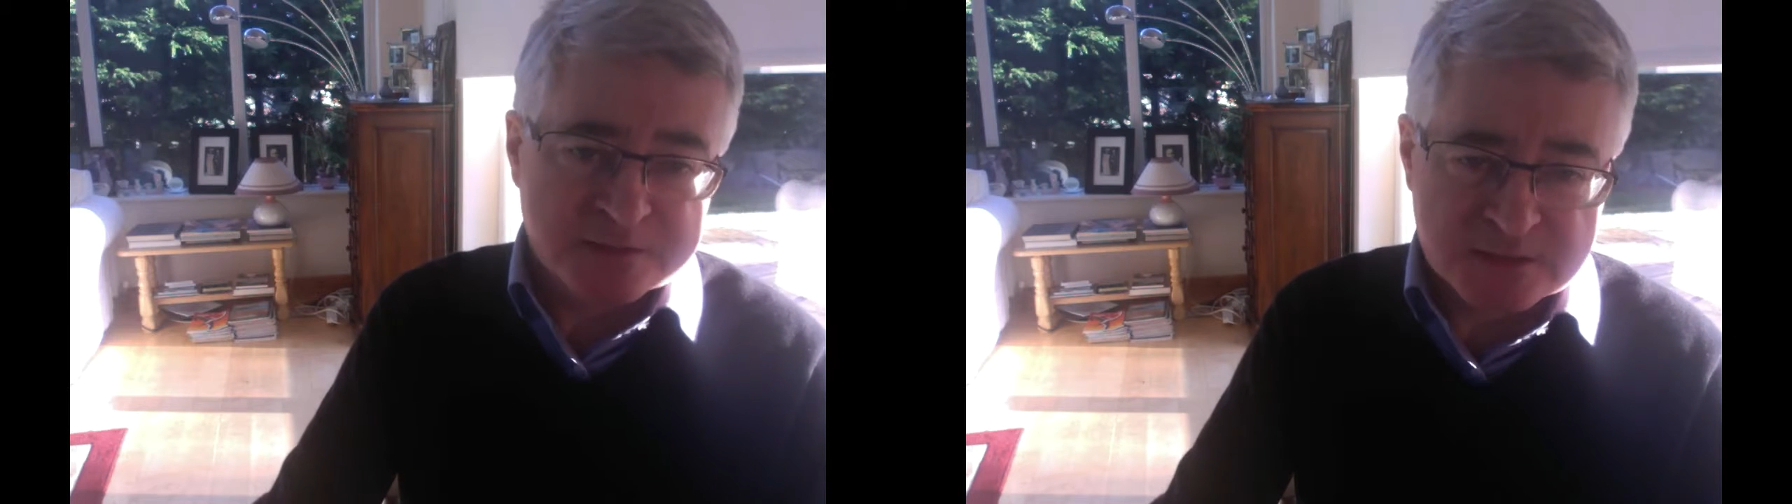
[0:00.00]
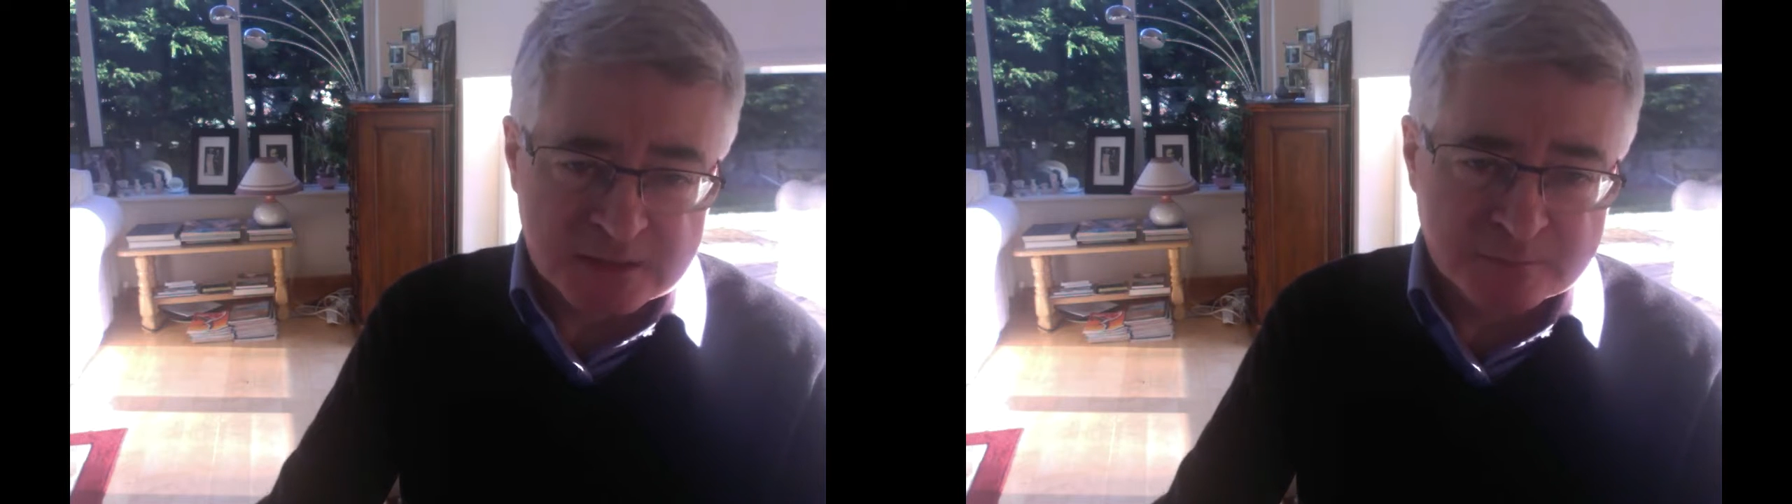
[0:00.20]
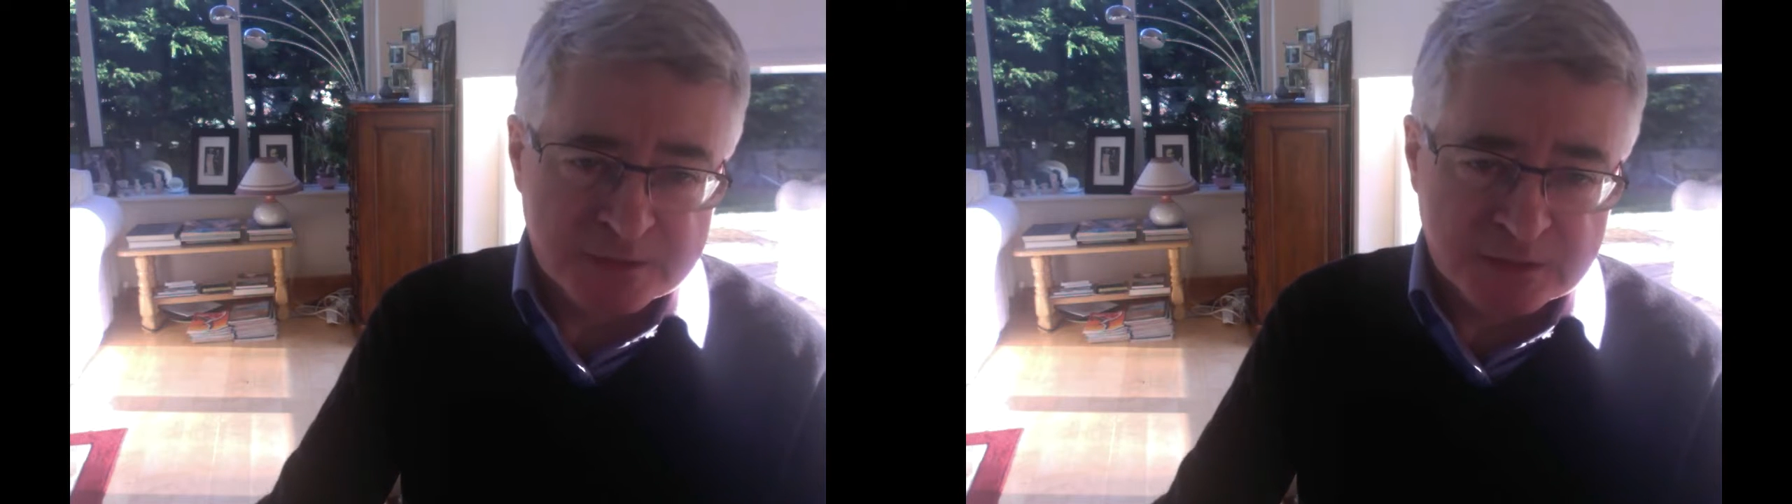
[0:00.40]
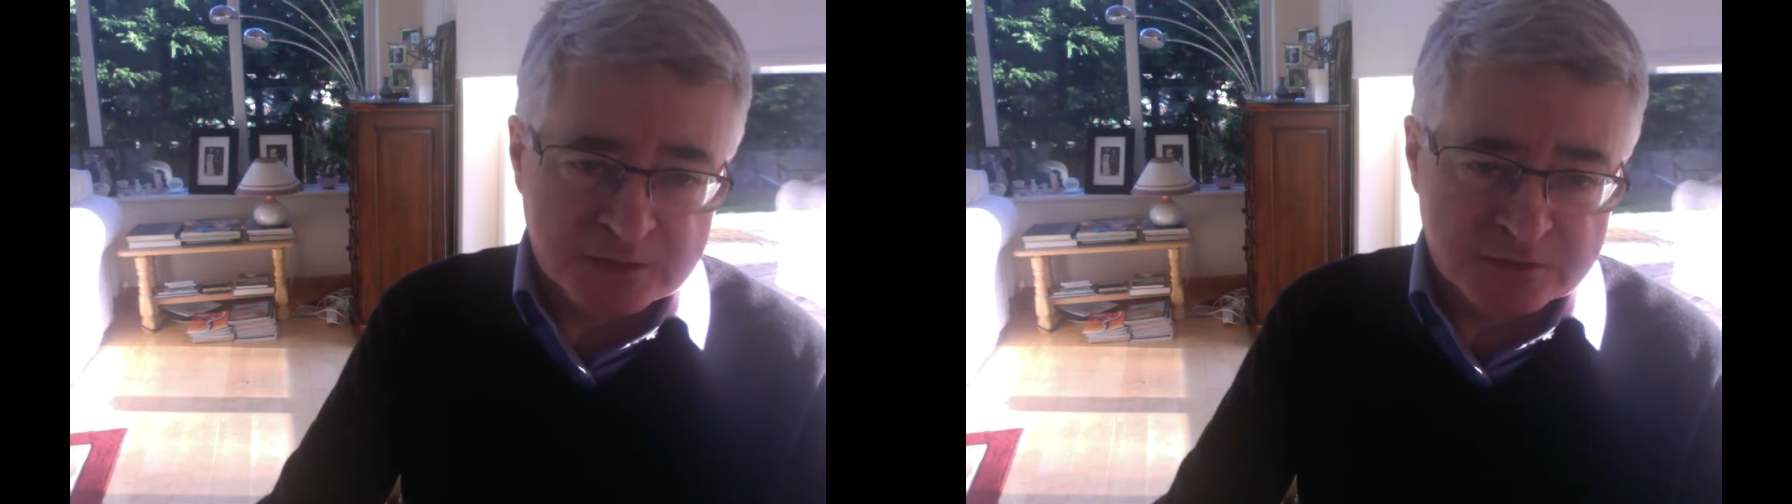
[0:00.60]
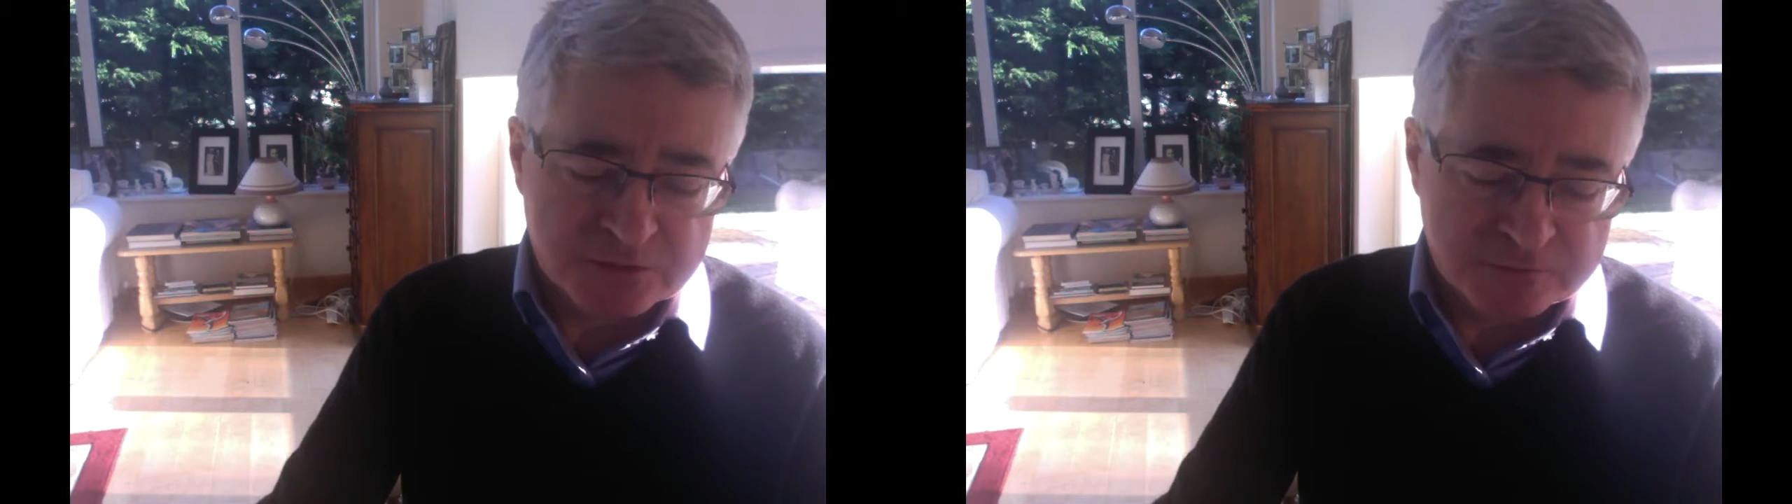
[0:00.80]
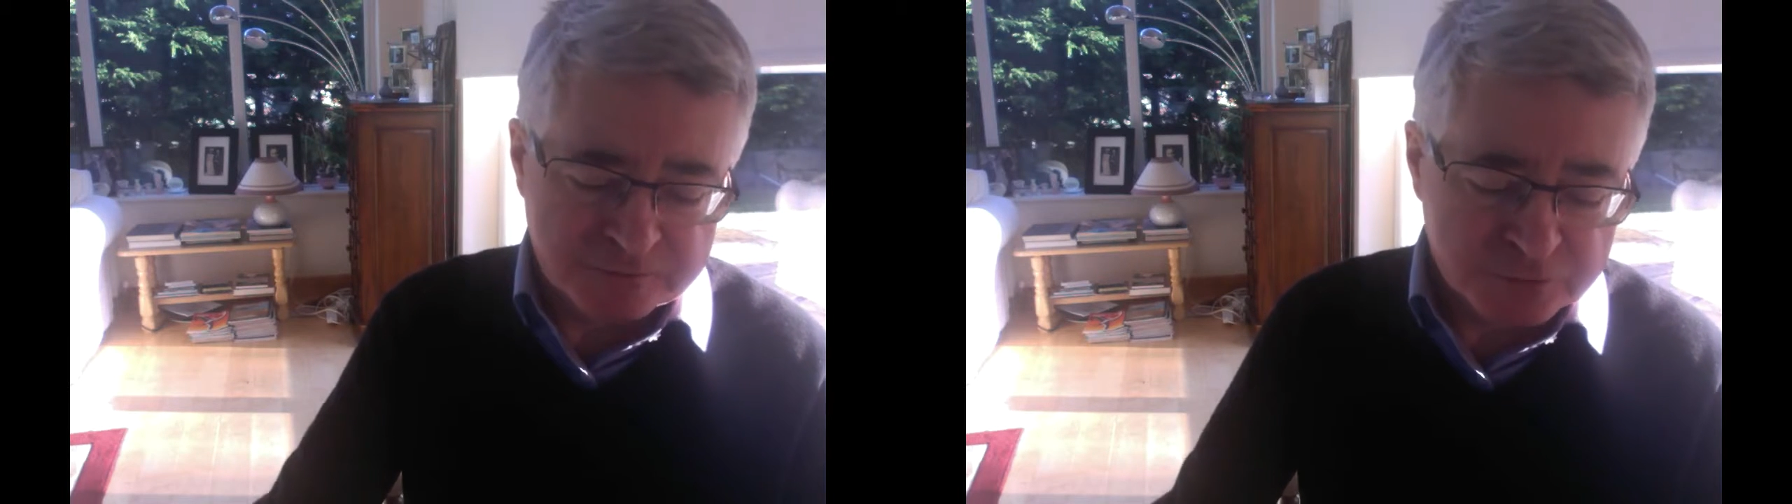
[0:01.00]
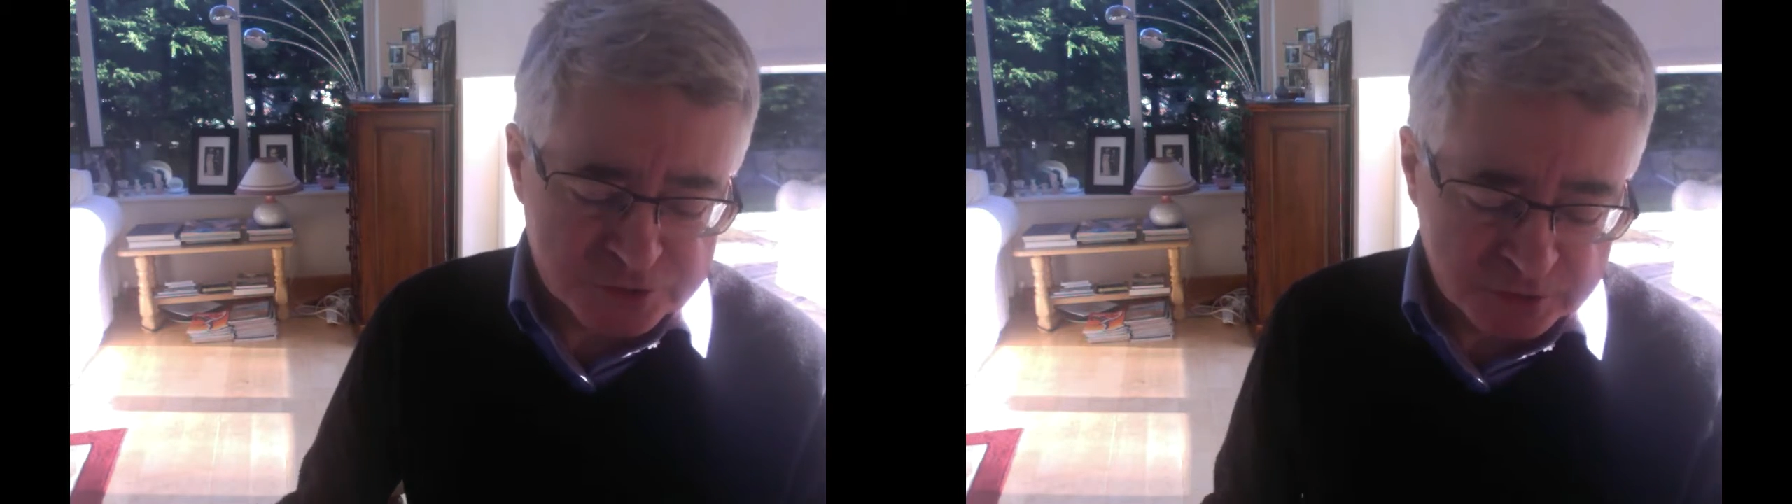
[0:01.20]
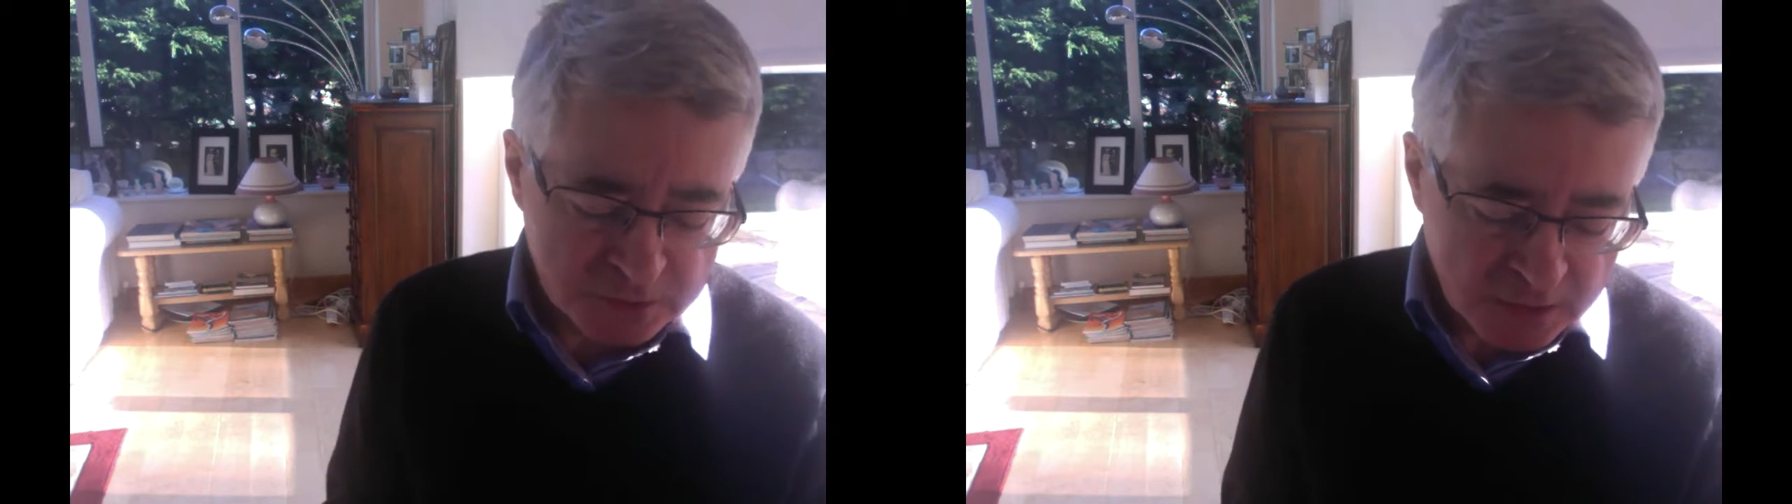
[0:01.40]
same thing into the
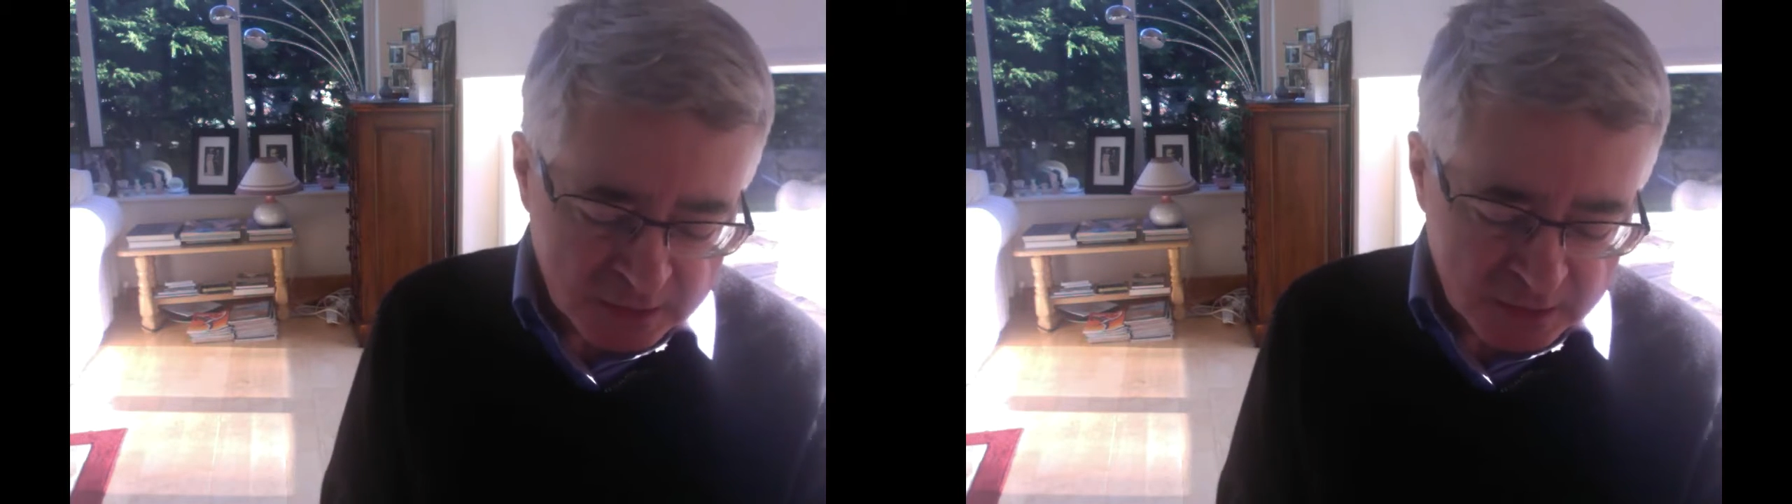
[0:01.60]
future.